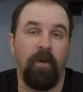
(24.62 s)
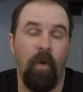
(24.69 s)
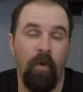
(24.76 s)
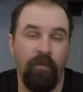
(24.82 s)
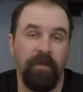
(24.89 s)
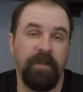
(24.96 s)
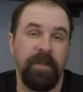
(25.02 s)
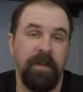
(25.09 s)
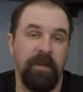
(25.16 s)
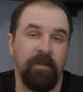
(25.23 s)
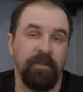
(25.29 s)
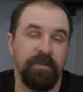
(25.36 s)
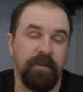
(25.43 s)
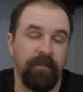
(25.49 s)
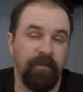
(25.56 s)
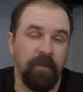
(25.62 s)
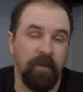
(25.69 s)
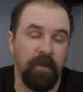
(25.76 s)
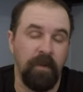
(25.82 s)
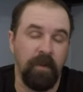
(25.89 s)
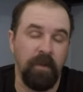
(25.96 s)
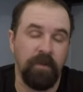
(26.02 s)
over the years.
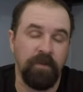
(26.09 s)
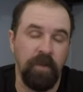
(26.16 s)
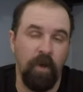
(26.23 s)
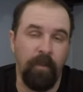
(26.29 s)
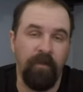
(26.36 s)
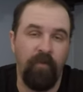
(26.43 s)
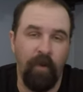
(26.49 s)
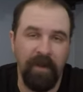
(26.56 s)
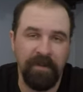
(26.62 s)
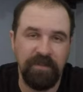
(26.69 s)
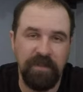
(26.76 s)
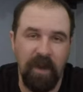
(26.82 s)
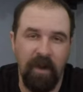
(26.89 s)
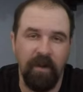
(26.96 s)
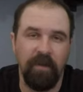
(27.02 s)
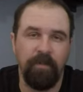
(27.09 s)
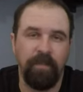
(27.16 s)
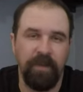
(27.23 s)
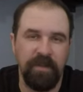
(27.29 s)
So before I get started,